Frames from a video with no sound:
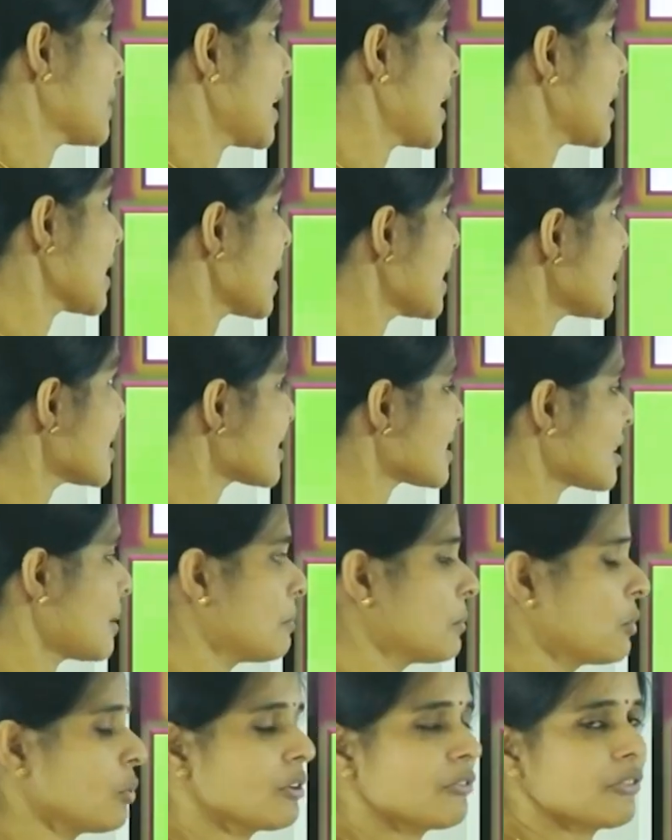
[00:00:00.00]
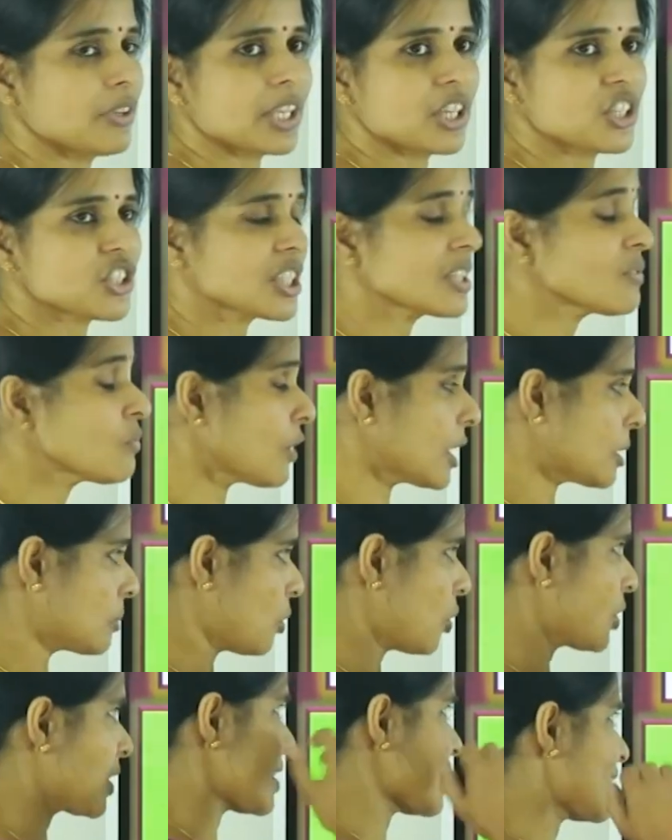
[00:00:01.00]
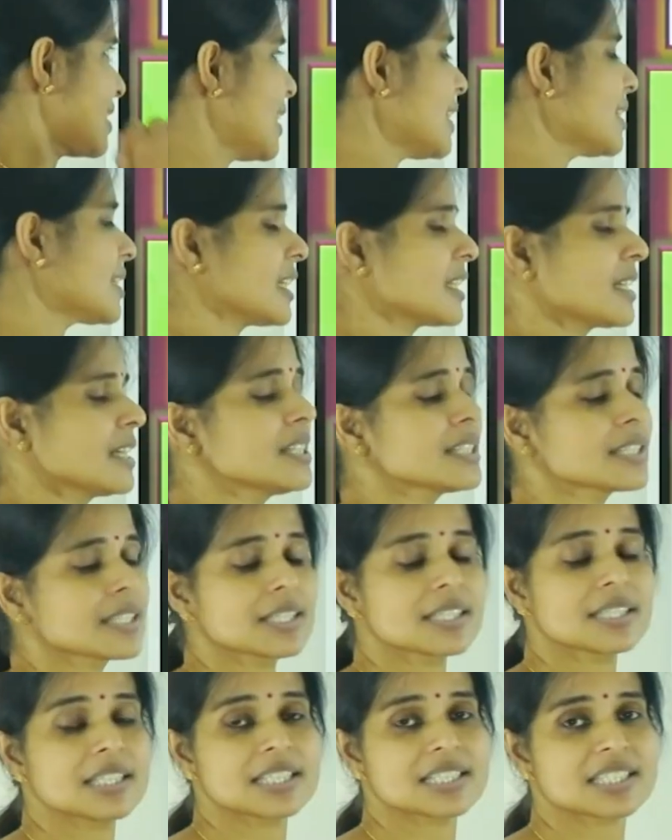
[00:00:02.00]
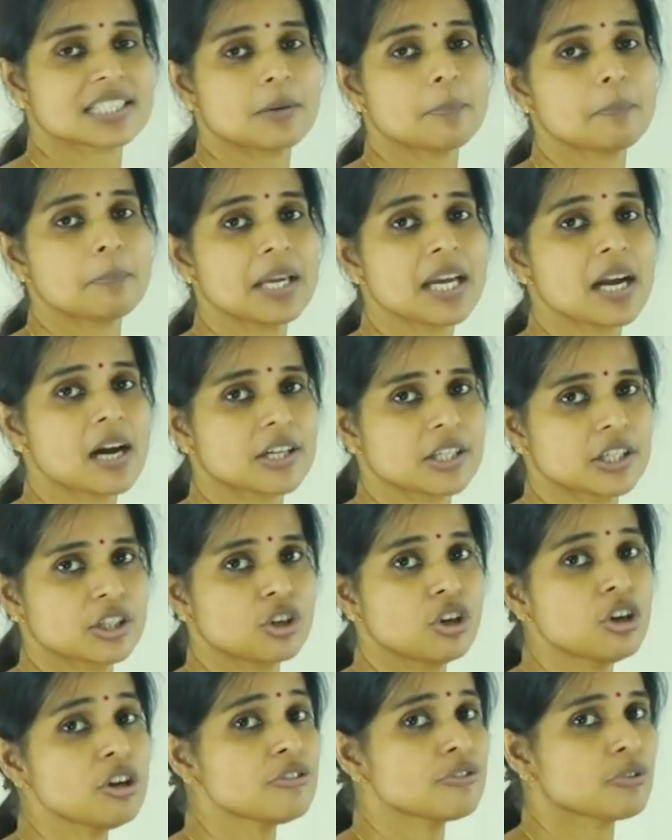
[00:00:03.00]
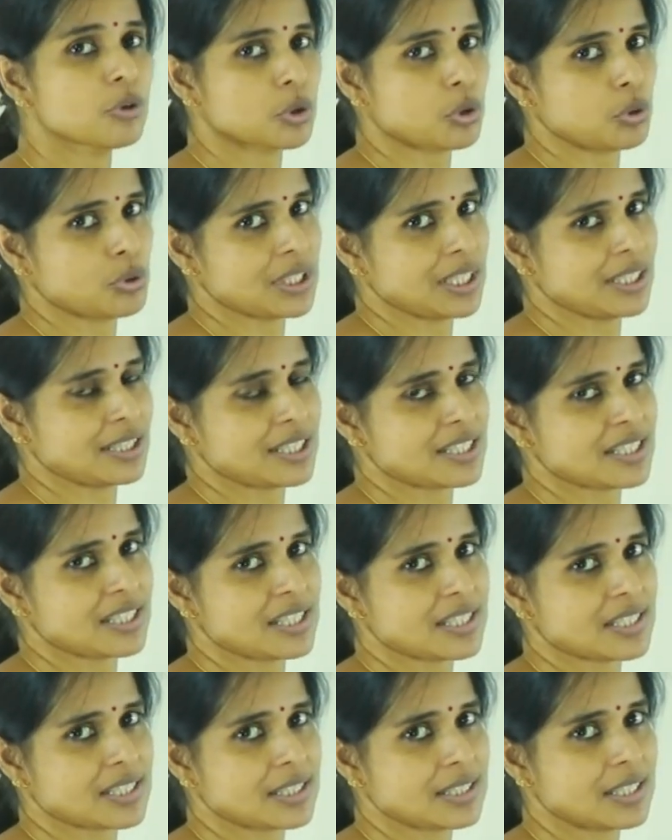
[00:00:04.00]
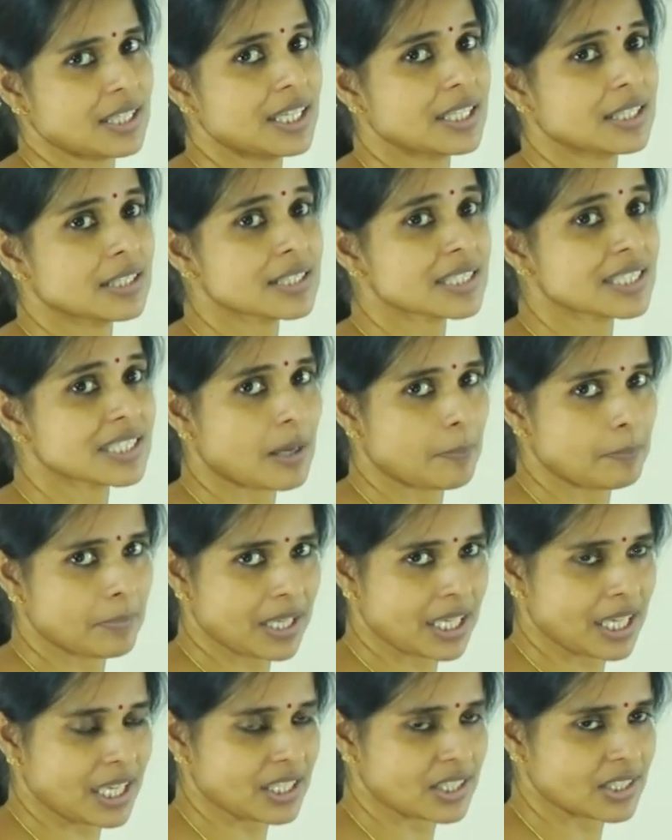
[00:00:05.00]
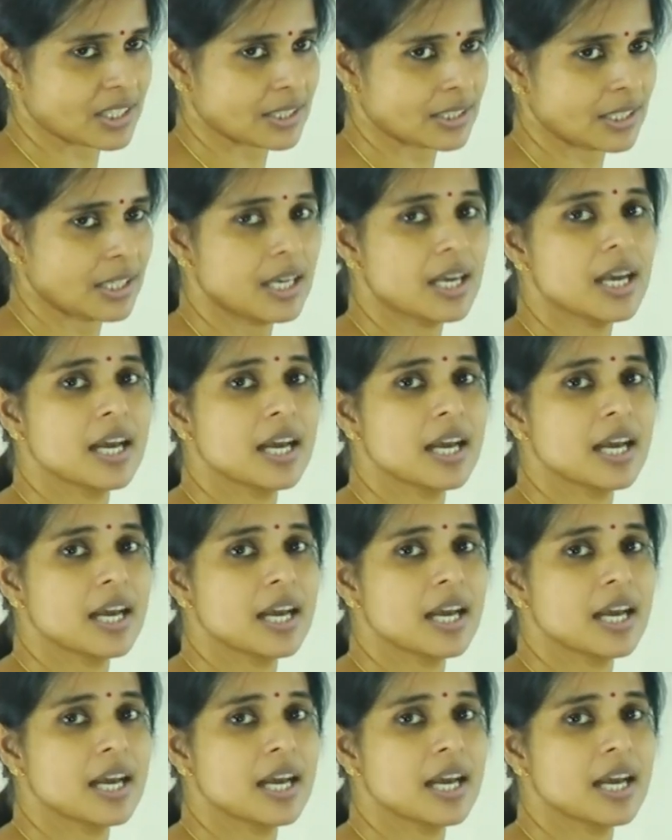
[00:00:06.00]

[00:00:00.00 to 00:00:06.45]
aerial stem modification, one more is there, that is the stem may undergo photosynthesis in some case.